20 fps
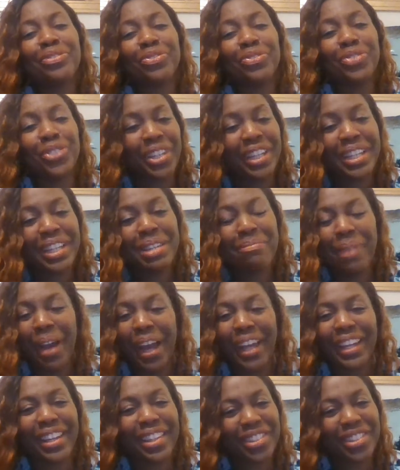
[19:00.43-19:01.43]
for
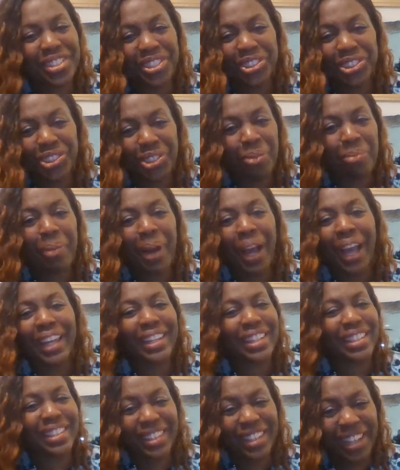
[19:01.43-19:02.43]
anybody other than Joe
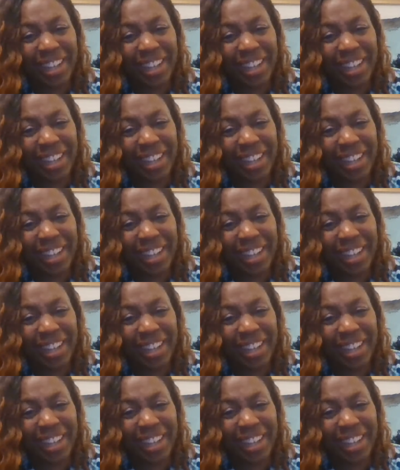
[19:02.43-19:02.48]
Biden?